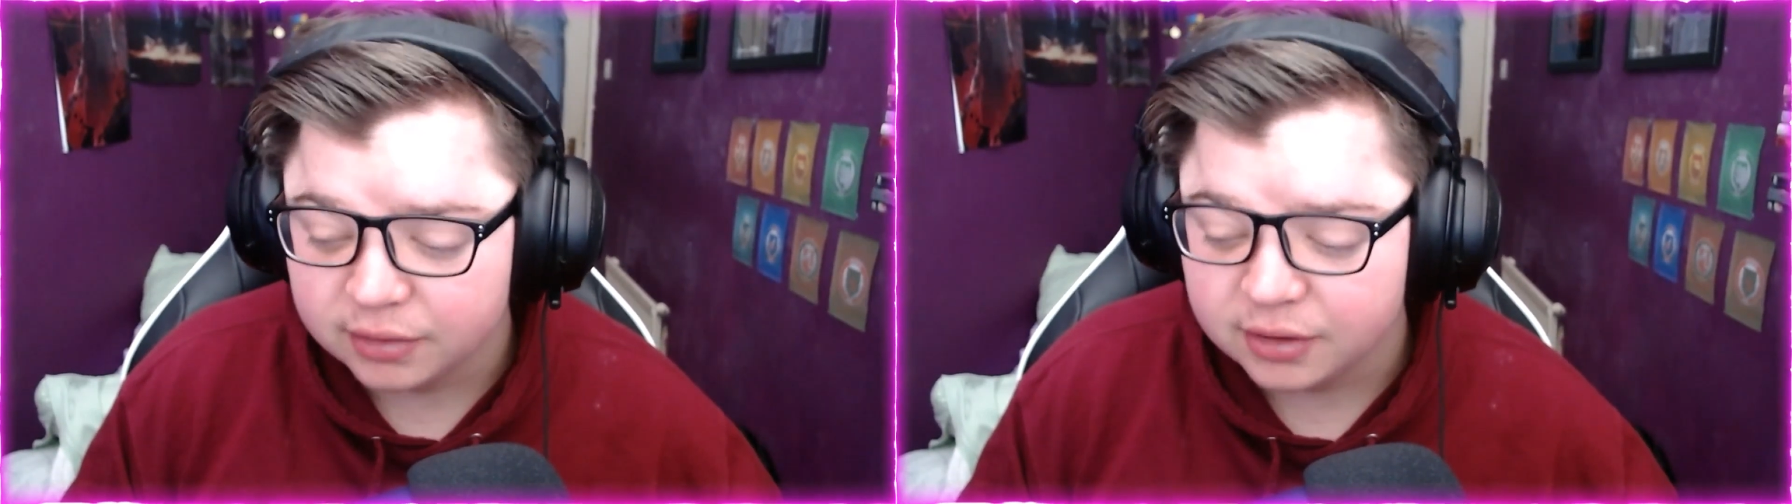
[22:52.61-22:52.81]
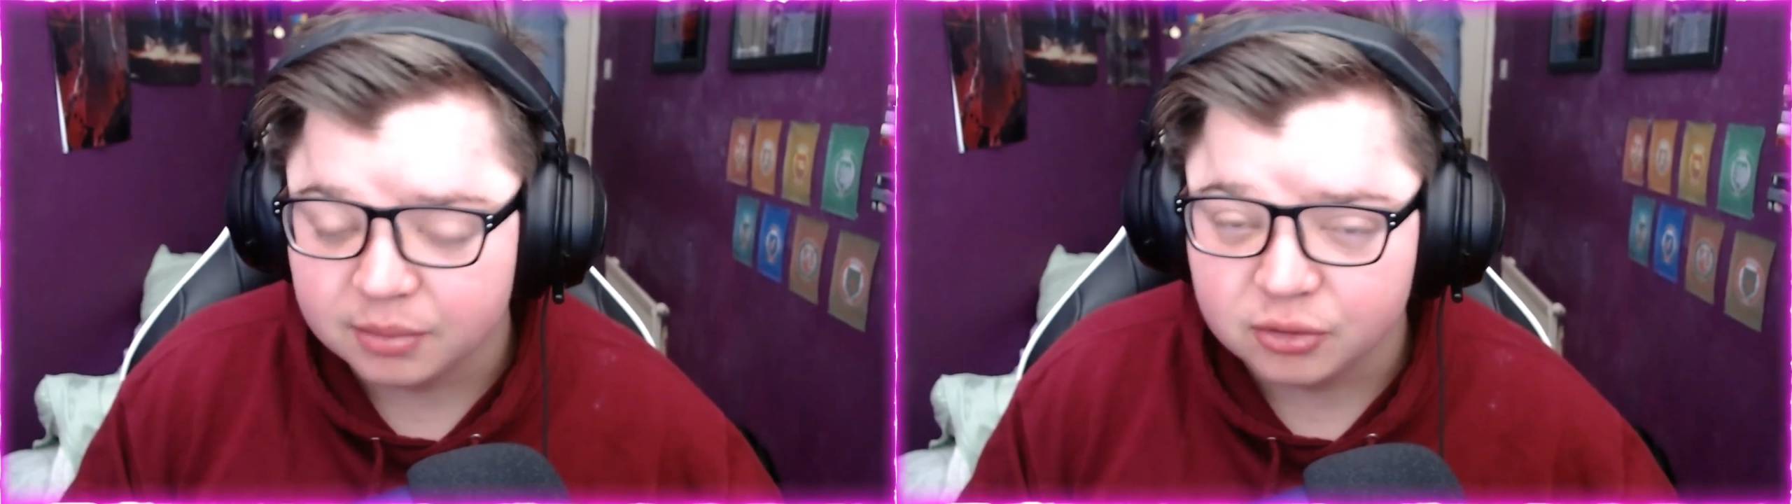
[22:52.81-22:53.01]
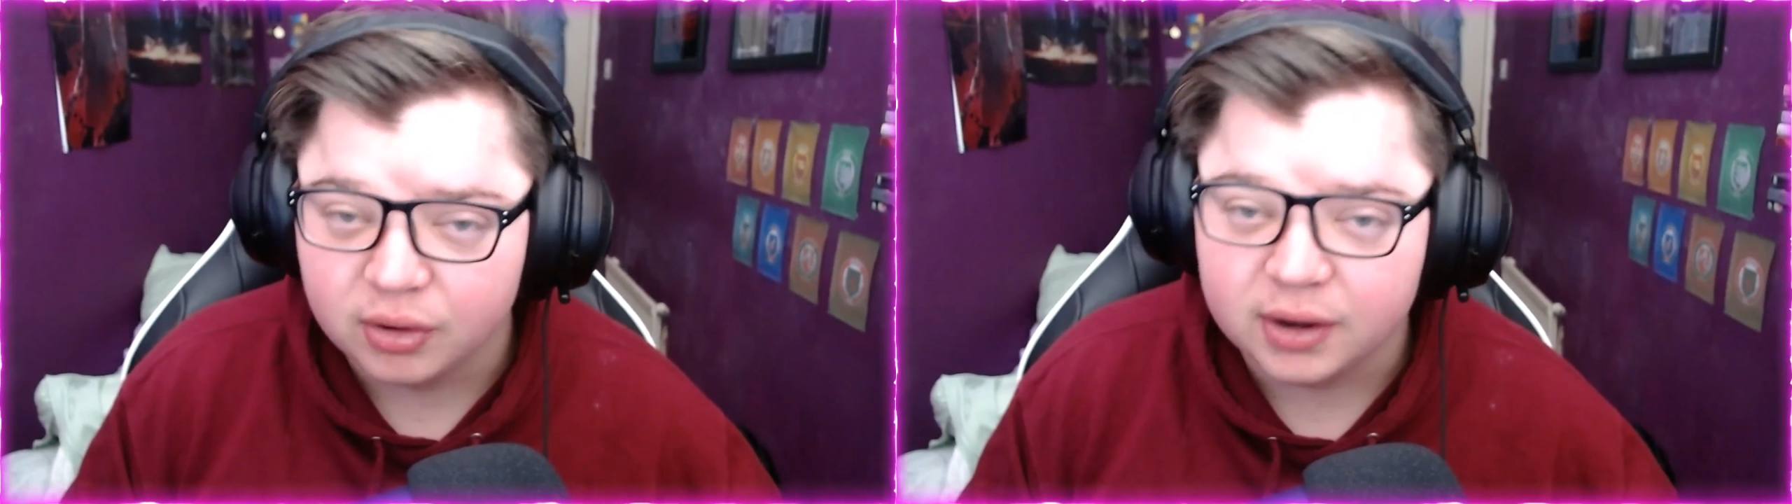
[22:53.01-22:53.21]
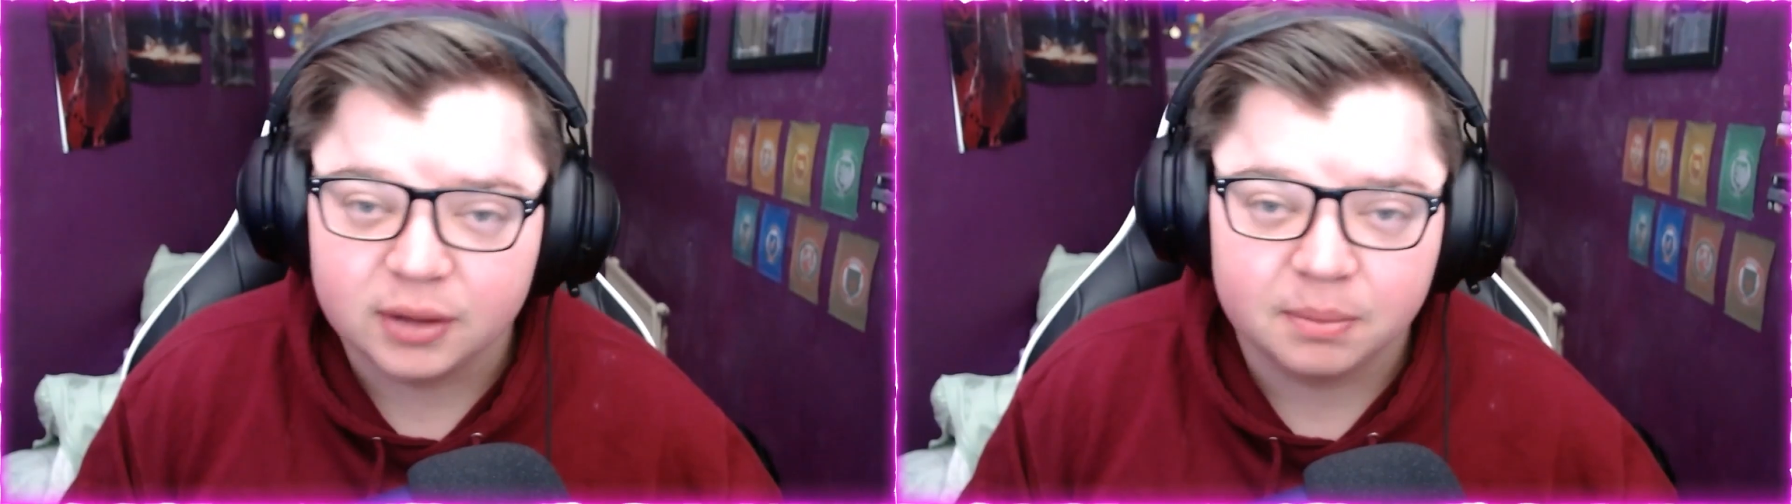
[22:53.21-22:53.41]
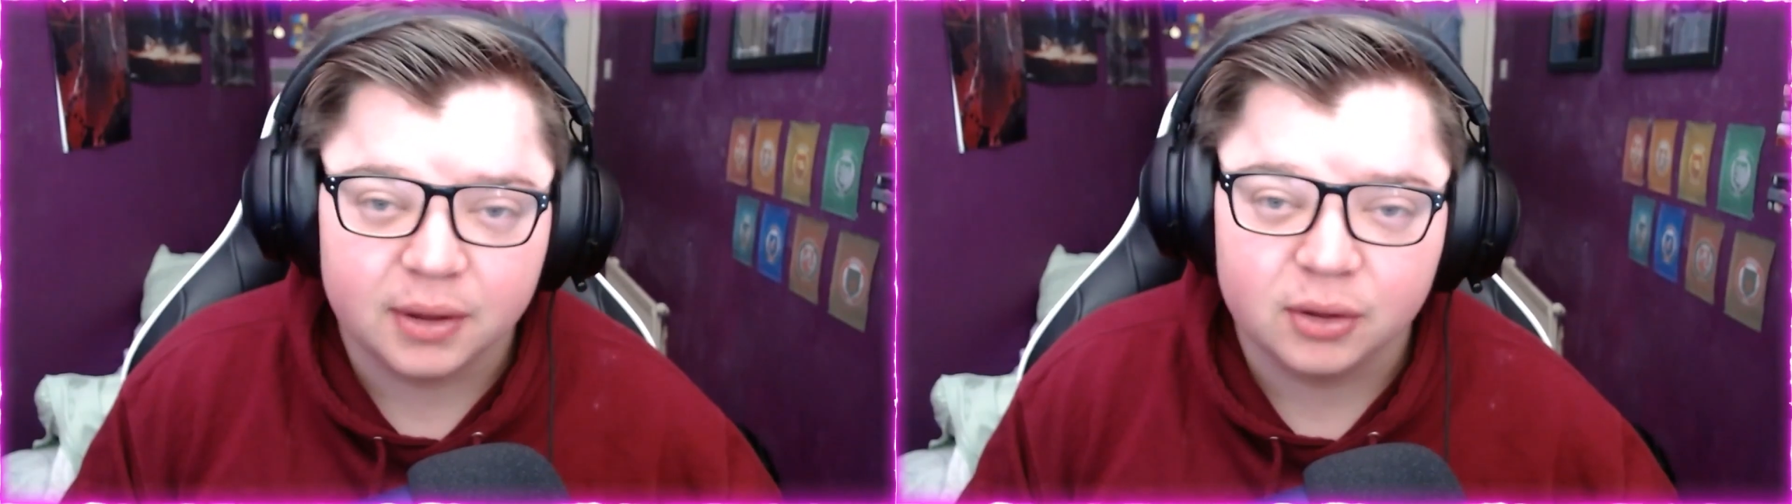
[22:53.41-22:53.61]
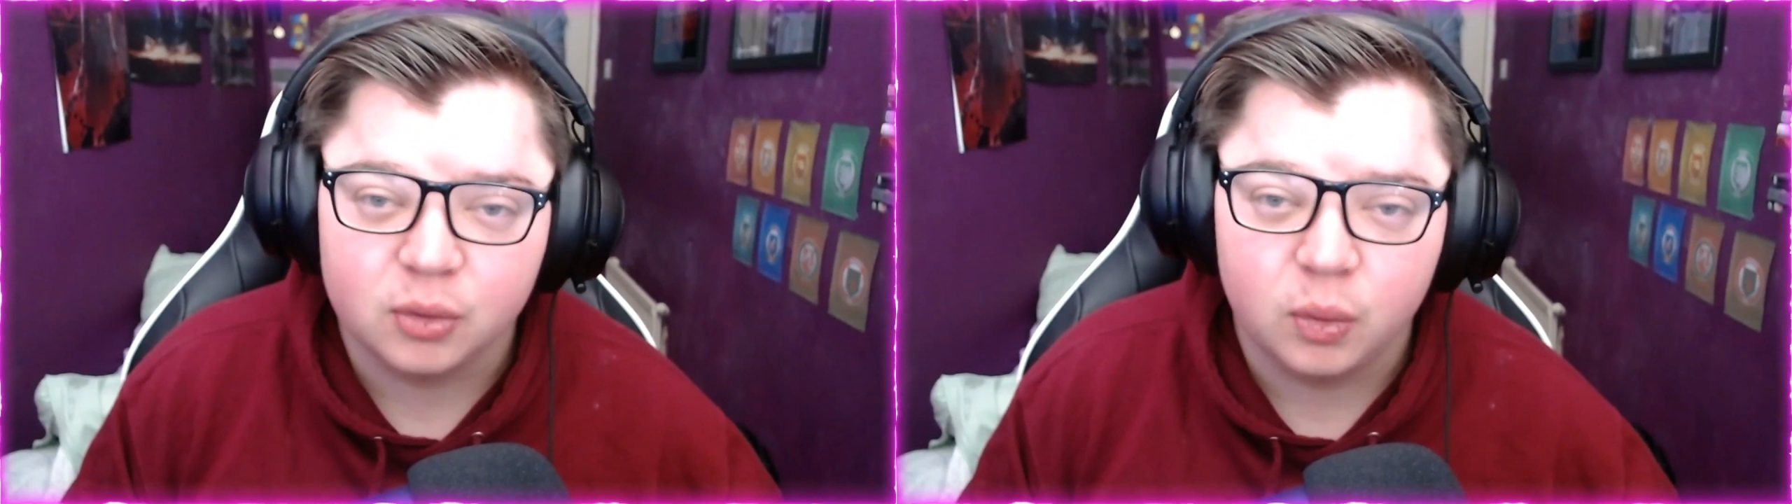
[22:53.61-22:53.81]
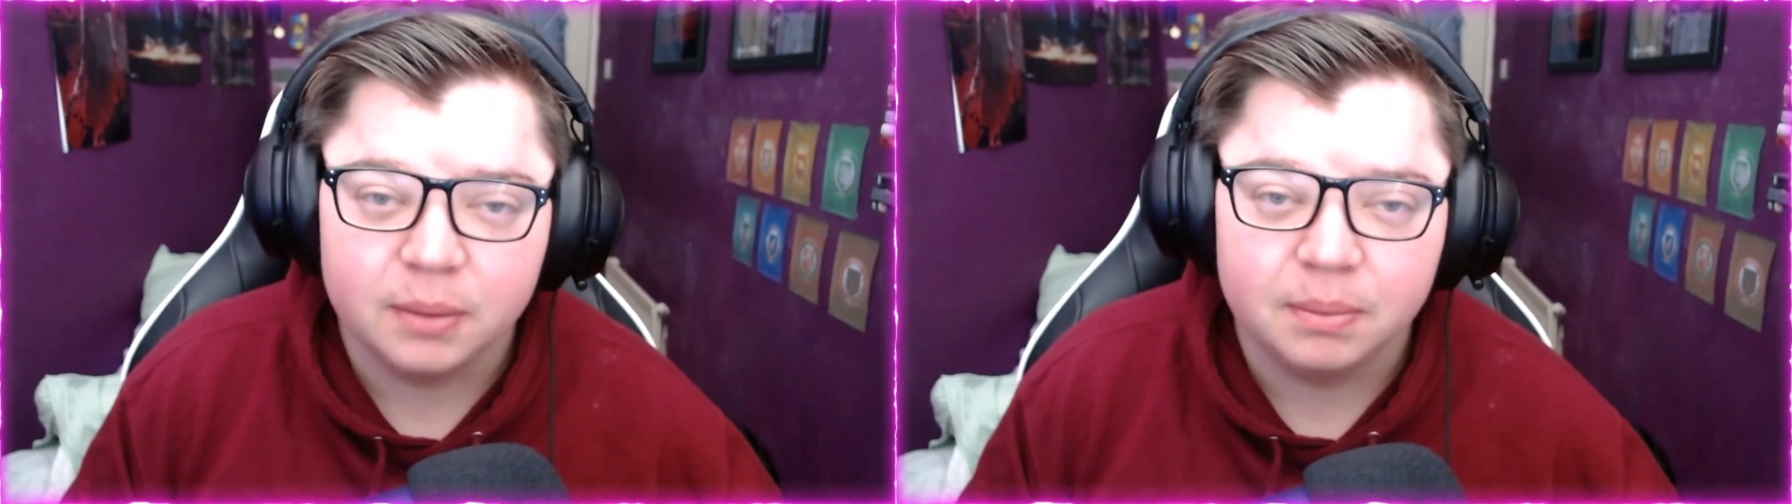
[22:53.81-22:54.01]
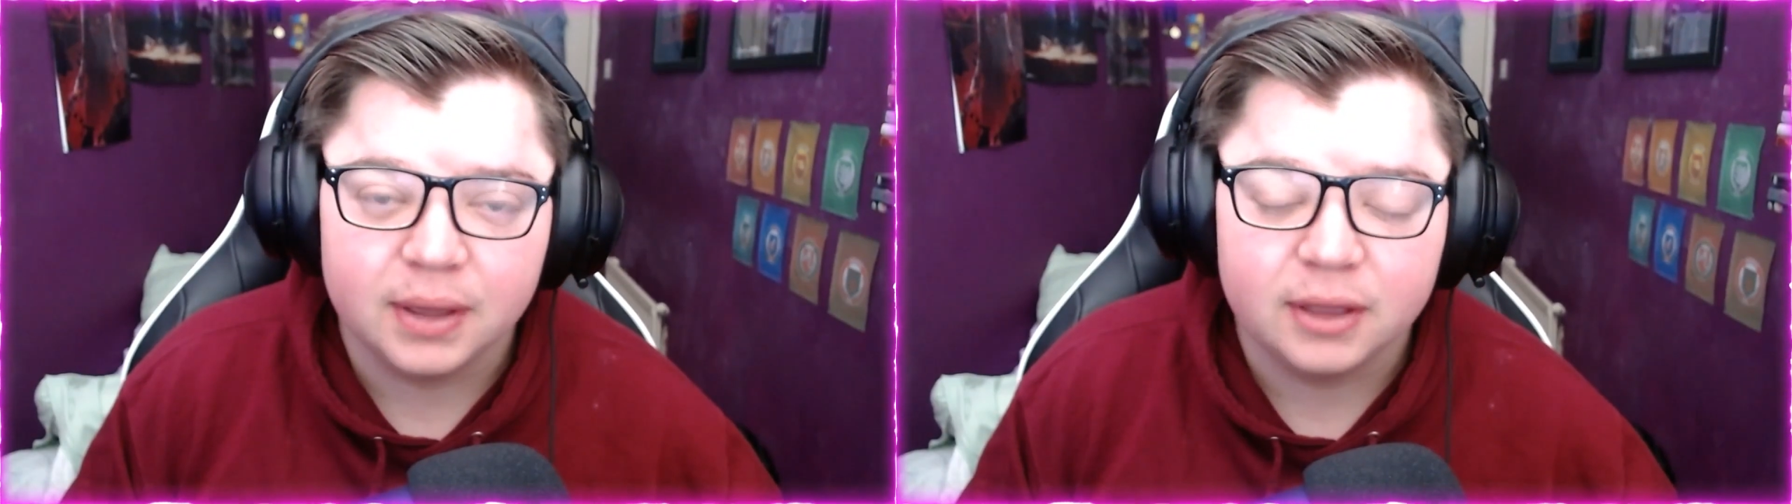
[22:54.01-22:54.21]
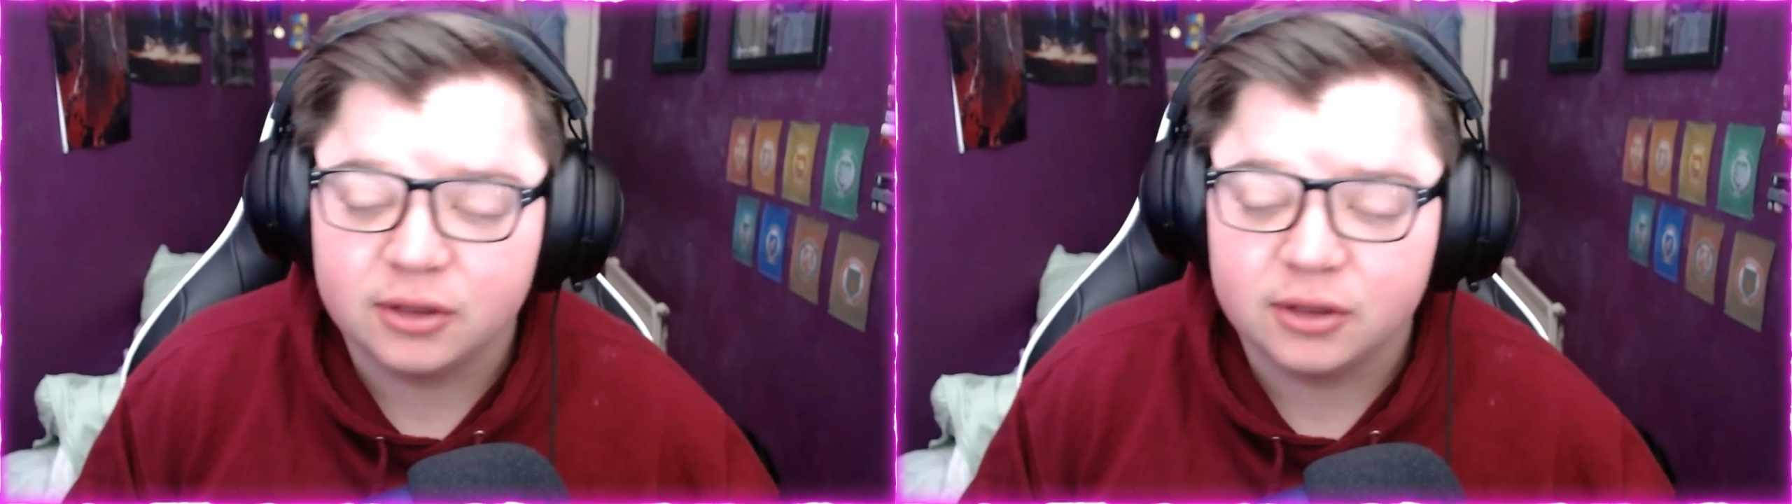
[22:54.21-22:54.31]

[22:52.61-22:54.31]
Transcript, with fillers: upgraded by quite a bit.